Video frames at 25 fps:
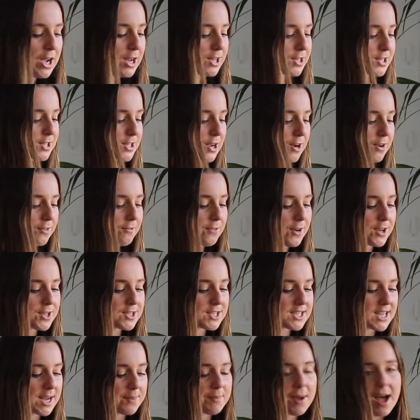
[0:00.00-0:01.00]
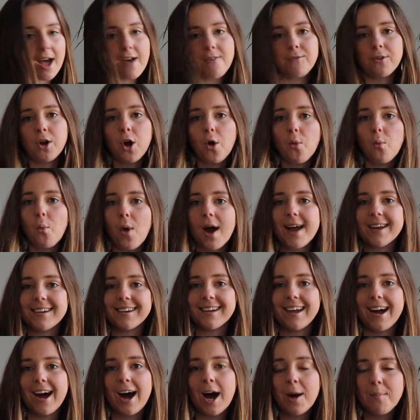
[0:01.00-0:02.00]
So first up, I've got
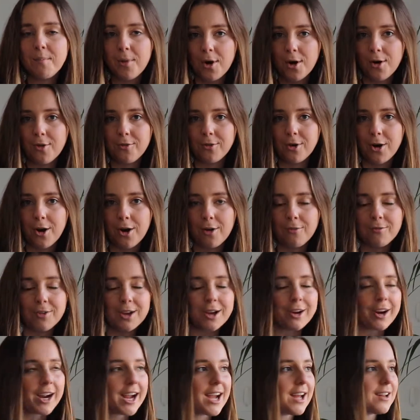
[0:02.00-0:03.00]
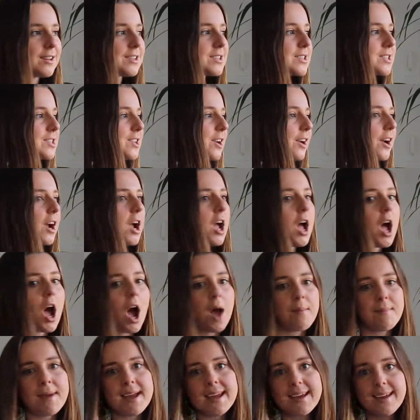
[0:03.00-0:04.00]
1 cup of coffee grounds. So
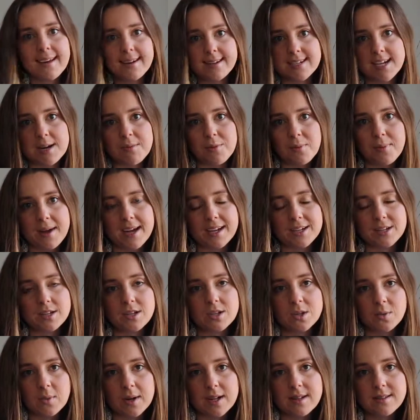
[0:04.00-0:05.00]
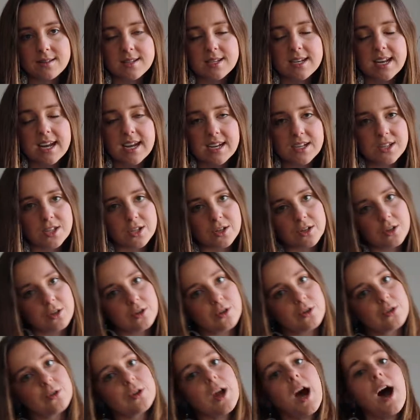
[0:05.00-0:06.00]
I'm making a double batch as well today, so
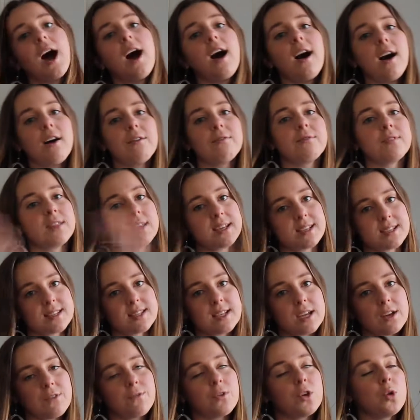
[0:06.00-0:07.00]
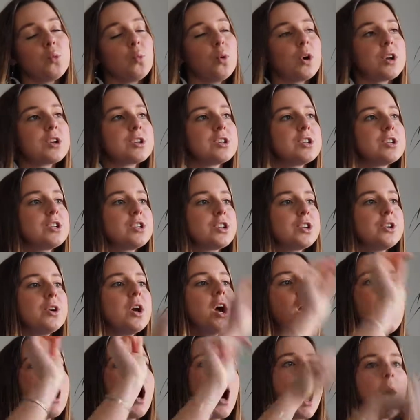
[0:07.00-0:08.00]
you could halve this if you wanted
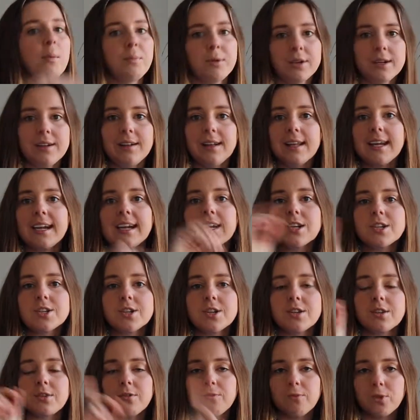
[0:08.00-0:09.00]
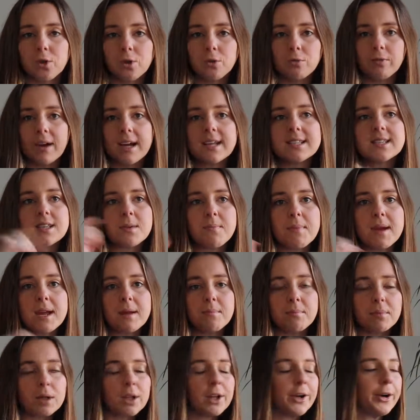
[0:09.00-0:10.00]
to. I'll put a link to the full
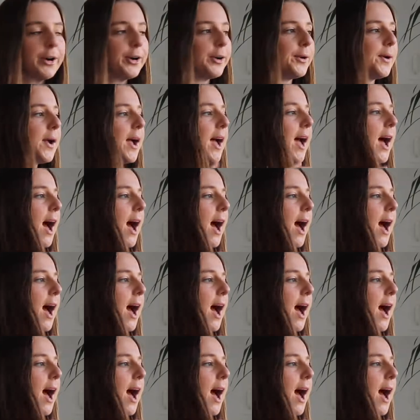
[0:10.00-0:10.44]
recipe below.